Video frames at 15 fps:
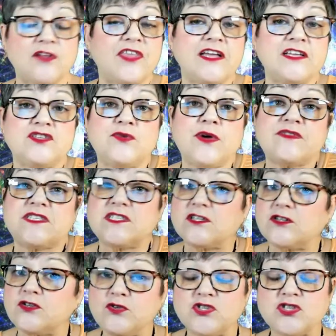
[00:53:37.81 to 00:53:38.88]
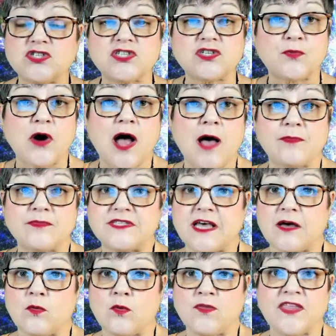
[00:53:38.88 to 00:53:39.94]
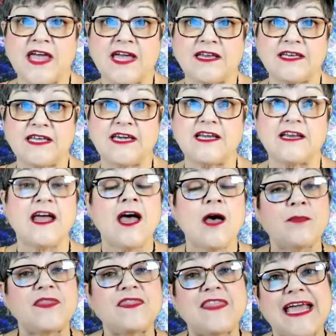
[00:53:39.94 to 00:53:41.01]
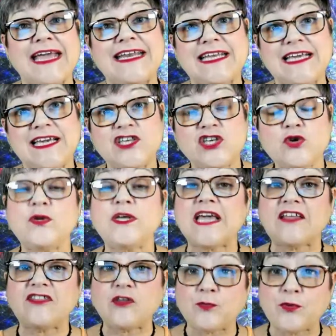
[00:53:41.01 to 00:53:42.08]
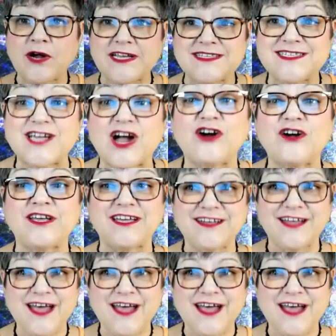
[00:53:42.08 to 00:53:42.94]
They do have solutions to problems that they need, but they need you to get their brain started.